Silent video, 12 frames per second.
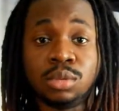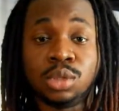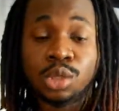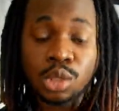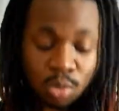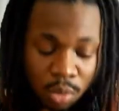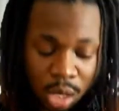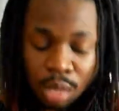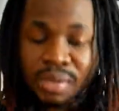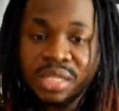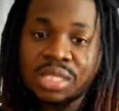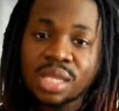You don't want to
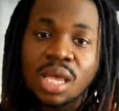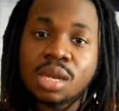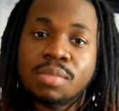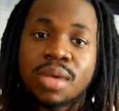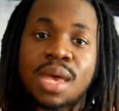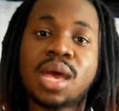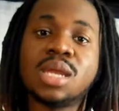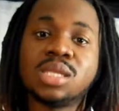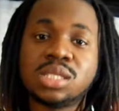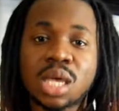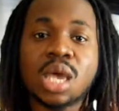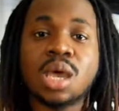be standing behind this
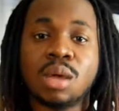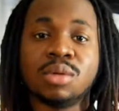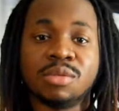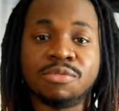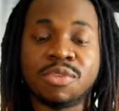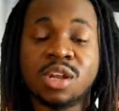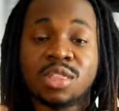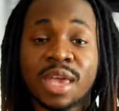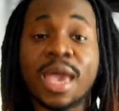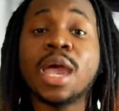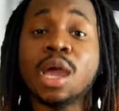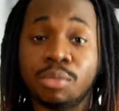in front of the
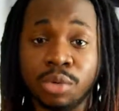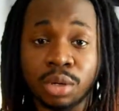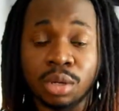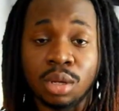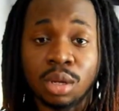camera